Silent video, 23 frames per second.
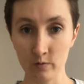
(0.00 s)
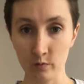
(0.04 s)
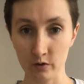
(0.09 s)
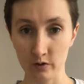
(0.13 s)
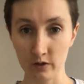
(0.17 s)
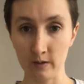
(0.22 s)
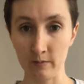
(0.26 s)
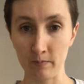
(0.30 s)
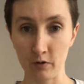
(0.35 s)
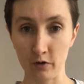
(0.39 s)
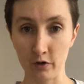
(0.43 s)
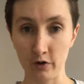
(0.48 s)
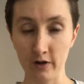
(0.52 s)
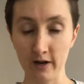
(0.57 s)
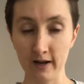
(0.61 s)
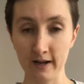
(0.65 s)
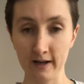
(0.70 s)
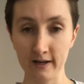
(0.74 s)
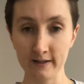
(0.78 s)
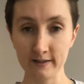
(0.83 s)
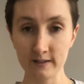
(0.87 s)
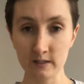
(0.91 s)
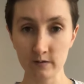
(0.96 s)
We're going to put our
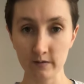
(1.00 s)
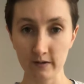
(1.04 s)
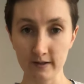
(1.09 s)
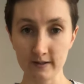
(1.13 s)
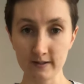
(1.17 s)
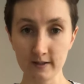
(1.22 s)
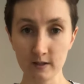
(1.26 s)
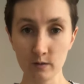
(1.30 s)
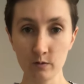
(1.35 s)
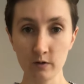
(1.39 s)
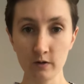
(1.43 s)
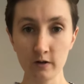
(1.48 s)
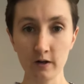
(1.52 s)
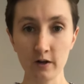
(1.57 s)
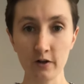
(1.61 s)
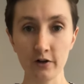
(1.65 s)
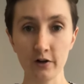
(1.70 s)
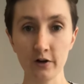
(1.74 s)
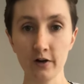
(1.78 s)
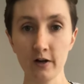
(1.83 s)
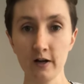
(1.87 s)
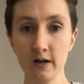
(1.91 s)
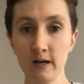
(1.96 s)
hands facing one
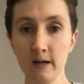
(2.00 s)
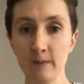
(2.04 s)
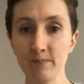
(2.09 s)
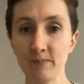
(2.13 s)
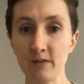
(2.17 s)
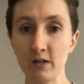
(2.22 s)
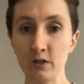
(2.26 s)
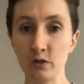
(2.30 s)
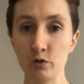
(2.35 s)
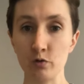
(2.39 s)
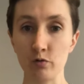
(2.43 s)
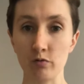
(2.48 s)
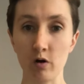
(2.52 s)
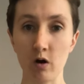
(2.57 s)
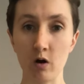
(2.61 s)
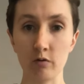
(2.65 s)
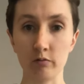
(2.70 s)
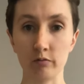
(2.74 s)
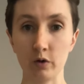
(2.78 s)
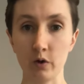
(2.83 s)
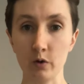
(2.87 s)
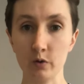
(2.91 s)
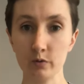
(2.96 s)
another and draw
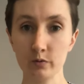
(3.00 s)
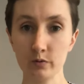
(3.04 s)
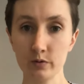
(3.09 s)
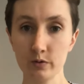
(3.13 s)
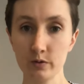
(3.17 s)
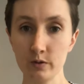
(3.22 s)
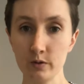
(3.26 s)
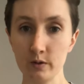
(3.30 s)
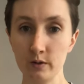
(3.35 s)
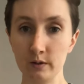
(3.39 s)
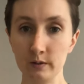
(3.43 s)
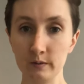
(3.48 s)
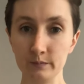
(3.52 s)
roads.